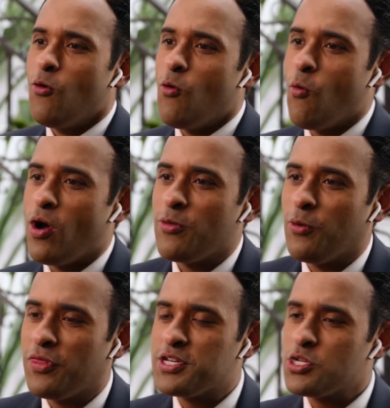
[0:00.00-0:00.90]
What,
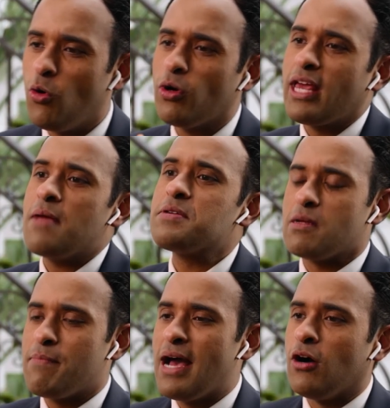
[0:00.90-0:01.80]
what this whole game
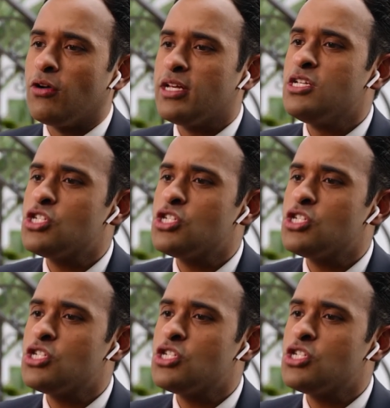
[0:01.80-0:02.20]
is about